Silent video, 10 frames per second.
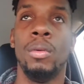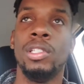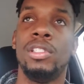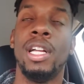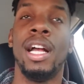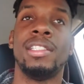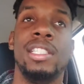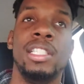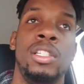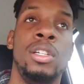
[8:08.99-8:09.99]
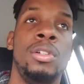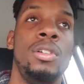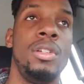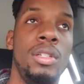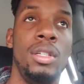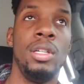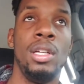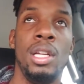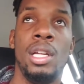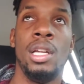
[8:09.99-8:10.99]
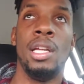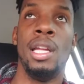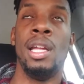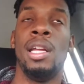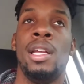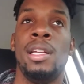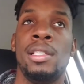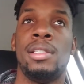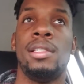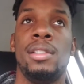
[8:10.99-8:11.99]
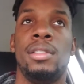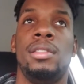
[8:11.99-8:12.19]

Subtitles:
What you guys need to do is,